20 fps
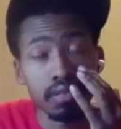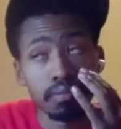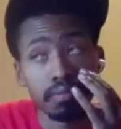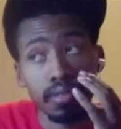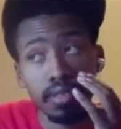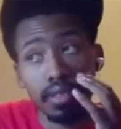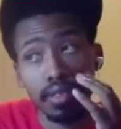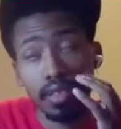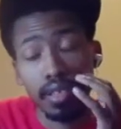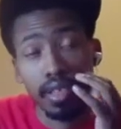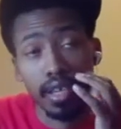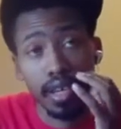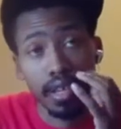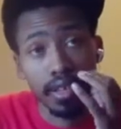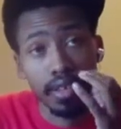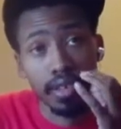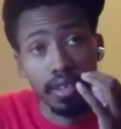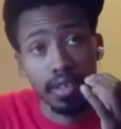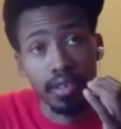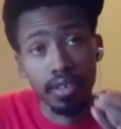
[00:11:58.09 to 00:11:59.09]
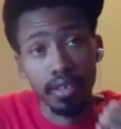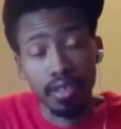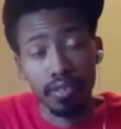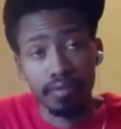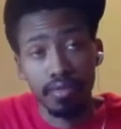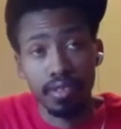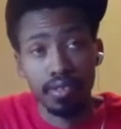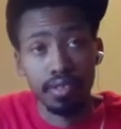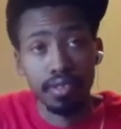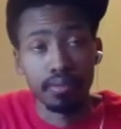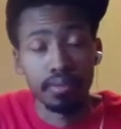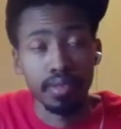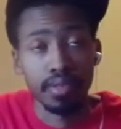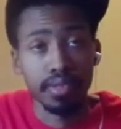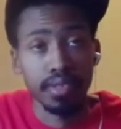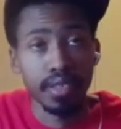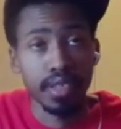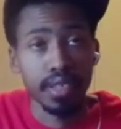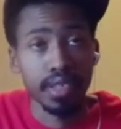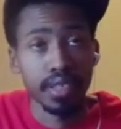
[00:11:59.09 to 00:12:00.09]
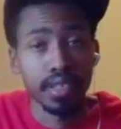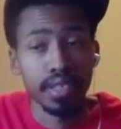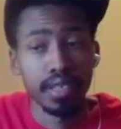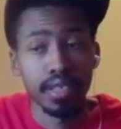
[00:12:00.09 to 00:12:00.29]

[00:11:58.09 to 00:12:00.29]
but they got a year to convince him to stay.